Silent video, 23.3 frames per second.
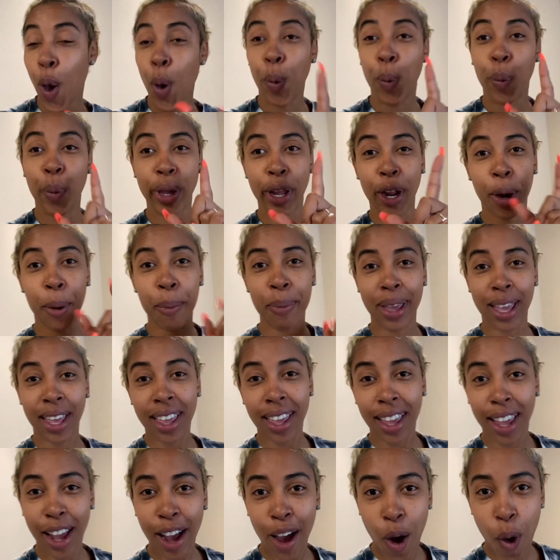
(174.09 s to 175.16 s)
We are
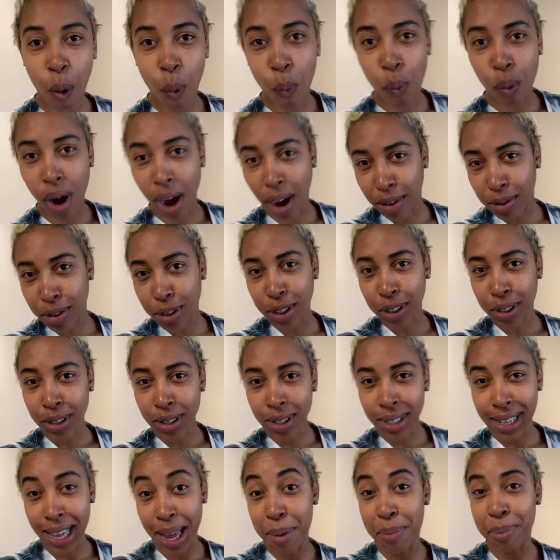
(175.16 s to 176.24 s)
making waffles
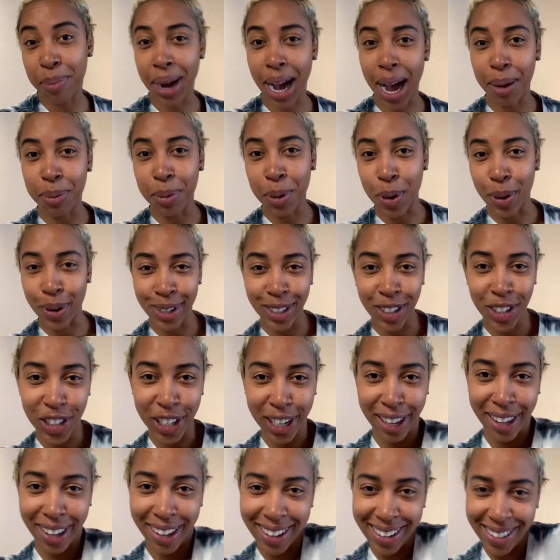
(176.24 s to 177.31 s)
and popcorn
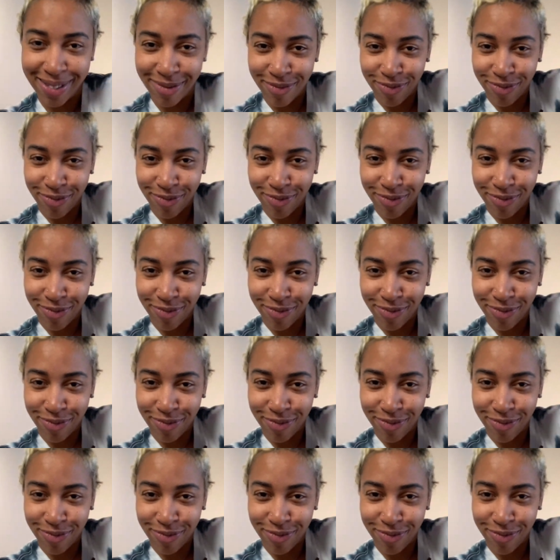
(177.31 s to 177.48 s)
chicken.